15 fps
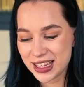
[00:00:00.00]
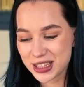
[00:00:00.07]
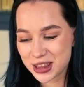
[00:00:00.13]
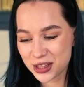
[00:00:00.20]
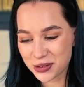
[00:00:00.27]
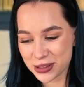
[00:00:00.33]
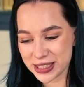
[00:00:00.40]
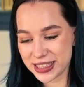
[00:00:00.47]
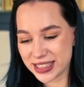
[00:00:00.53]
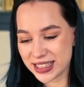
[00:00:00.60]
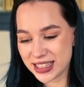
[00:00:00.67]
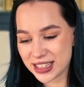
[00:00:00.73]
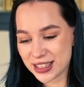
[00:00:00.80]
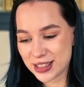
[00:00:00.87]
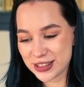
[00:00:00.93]
Three,
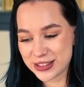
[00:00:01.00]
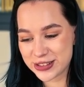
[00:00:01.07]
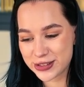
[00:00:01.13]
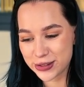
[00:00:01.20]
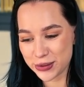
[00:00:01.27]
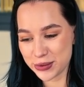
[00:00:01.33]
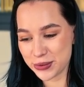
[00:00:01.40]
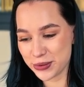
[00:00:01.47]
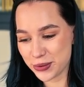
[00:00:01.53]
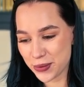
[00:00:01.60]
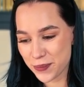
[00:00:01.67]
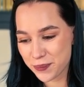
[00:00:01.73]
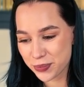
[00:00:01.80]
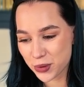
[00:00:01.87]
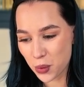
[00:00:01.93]
two,
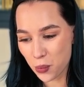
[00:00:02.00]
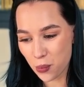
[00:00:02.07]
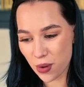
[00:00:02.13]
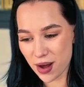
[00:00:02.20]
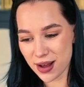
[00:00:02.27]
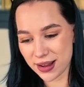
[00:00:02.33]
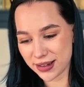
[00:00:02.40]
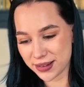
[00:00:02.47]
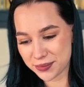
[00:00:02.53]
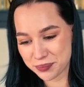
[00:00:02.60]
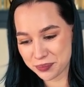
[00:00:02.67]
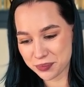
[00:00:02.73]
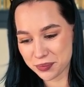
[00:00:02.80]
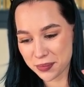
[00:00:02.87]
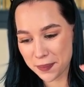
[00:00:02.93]
one.
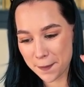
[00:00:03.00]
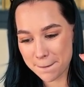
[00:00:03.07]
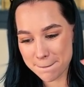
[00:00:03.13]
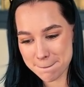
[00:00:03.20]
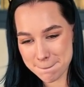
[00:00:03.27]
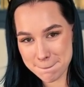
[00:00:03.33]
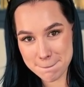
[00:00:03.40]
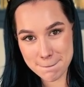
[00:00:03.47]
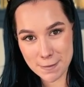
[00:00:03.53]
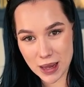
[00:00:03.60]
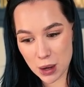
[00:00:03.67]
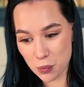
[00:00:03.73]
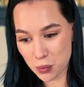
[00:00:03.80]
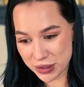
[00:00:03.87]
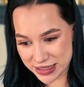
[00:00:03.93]

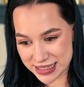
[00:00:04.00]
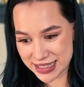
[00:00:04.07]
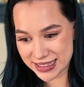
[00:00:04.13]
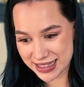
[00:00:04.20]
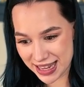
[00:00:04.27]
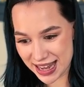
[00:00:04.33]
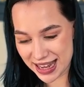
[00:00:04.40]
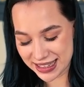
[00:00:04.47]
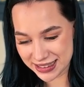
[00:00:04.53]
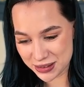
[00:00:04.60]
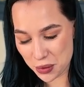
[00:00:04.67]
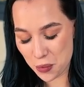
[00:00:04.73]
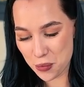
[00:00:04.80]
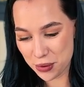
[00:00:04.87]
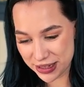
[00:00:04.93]
We did that.
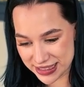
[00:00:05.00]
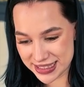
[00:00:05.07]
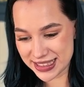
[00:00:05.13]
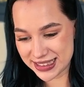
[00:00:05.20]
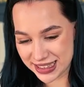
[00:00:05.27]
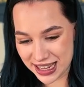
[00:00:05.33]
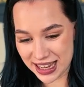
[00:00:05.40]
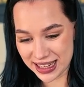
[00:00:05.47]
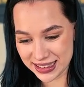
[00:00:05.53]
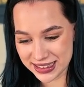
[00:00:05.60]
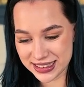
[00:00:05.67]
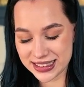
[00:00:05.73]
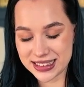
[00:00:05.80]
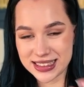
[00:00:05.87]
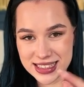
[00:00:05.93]
We did that.
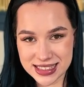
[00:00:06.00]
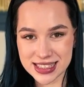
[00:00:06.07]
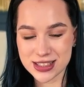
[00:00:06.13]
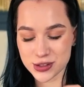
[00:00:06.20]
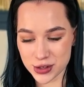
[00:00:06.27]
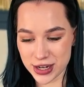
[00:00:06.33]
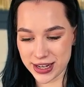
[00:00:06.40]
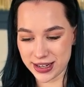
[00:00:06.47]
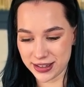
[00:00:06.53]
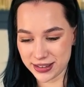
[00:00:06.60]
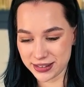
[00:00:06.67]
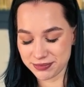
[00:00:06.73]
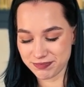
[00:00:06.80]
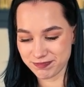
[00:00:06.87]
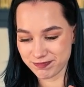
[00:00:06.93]
This is trading.
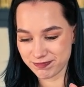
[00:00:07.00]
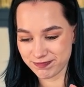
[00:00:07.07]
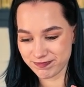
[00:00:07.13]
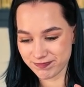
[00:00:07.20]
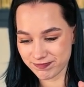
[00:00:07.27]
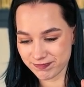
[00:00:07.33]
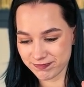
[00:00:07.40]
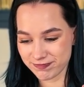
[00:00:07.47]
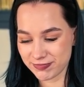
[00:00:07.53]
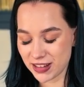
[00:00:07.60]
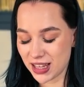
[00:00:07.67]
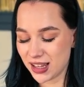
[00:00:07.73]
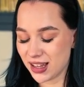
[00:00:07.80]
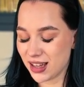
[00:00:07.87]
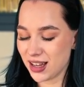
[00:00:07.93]

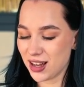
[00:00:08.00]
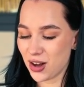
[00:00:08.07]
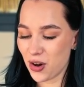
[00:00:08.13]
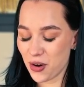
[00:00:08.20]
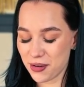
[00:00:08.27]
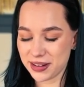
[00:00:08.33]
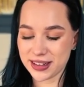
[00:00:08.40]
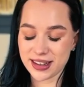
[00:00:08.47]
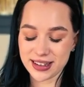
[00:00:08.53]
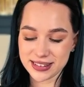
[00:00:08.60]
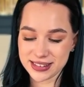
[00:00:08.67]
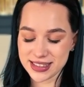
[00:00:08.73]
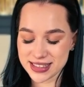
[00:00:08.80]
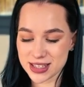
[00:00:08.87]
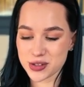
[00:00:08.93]
Oh my god,
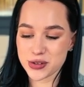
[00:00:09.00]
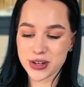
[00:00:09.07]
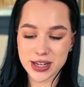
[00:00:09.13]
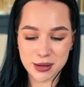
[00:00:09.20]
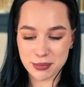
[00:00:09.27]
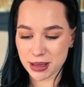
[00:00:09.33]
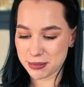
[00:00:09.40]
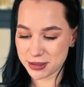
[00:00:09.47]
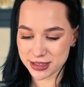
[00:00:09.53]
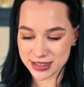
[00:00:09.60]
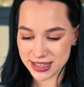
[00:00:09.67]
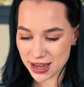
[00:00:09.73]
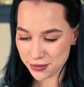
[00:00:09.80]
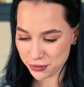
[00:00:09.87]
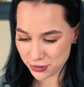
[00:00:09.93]
this is trading, baby.
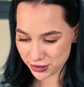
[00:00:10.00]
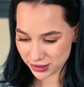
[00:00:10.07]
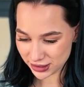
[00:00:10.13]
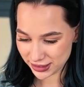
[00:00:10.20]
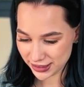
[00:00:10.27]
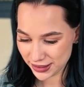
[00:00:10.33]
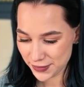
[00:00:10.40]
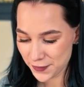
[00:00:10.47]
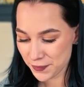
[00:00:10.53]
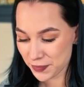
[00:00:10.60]
Definitely.